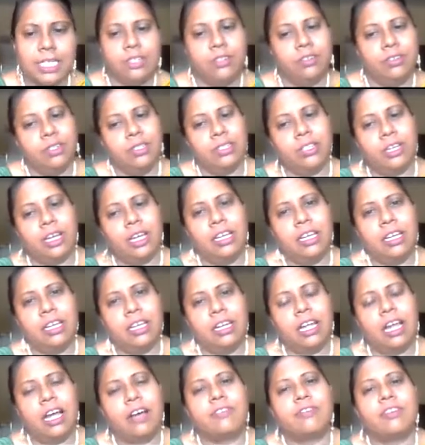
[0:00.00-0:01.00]
retire
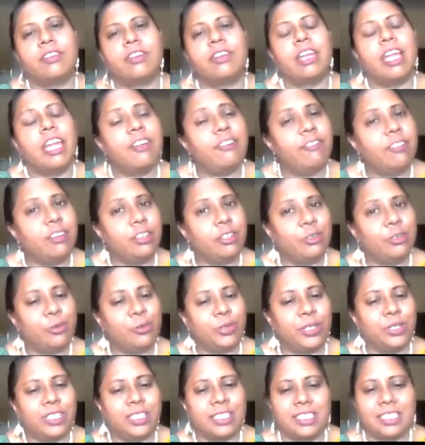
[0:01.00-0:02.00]
after every 2
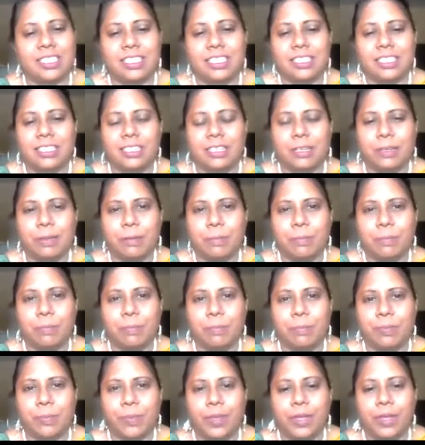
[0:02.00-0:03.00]
years.
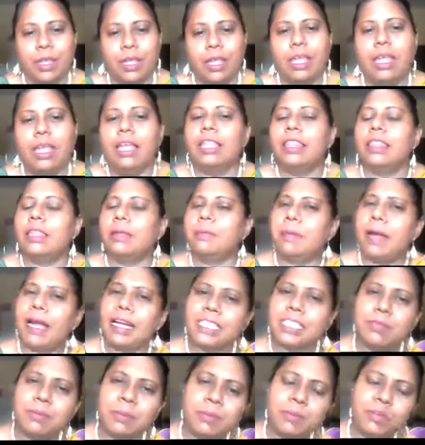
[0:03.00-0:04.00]
The
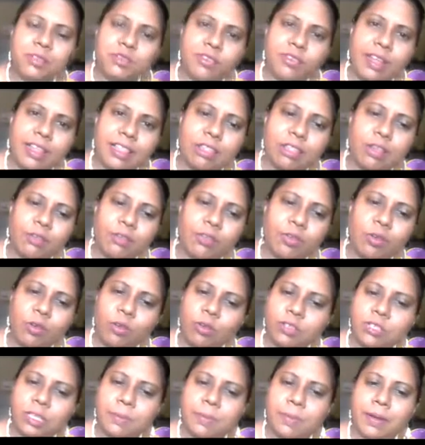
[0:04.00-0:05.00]
maximum strength of Lok
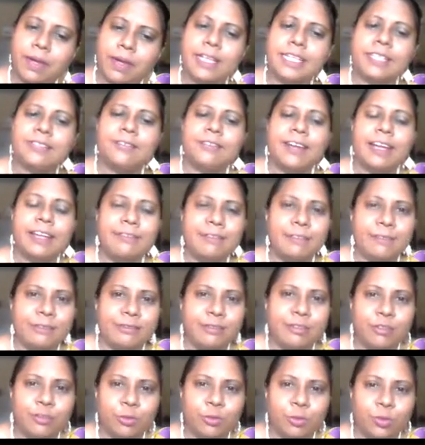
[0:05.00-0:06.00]
Sabha is
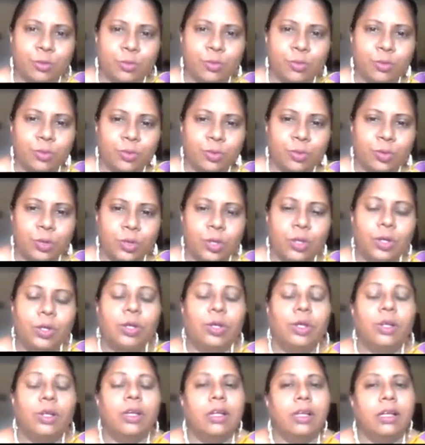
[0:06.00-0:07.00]
552.
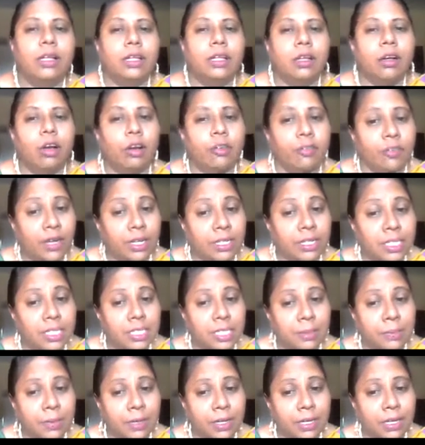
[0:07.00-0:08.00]
Of Rajya
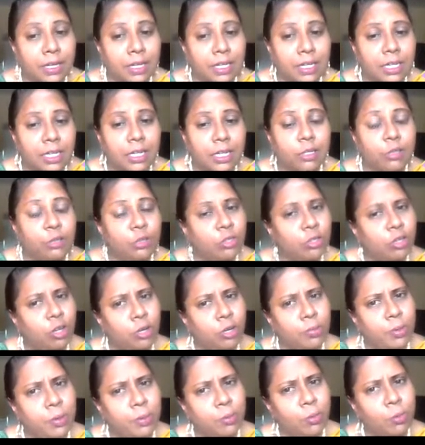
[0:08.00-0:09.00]
Sabha should not
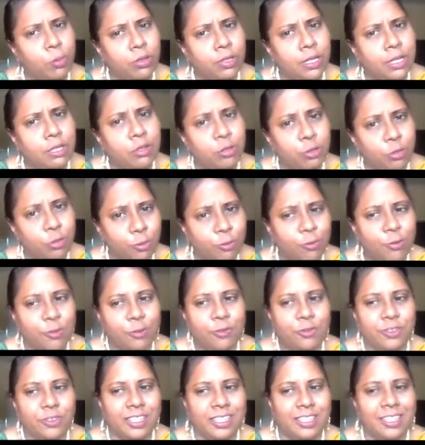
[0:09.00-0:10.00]
be more than
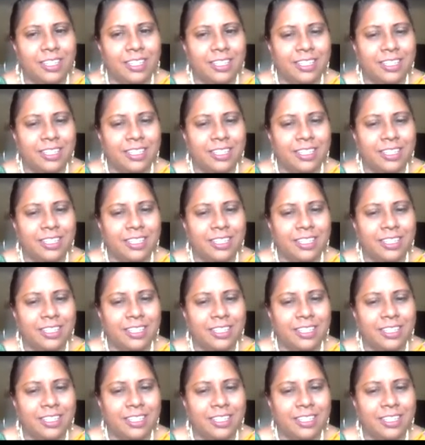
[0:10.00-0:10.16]
250.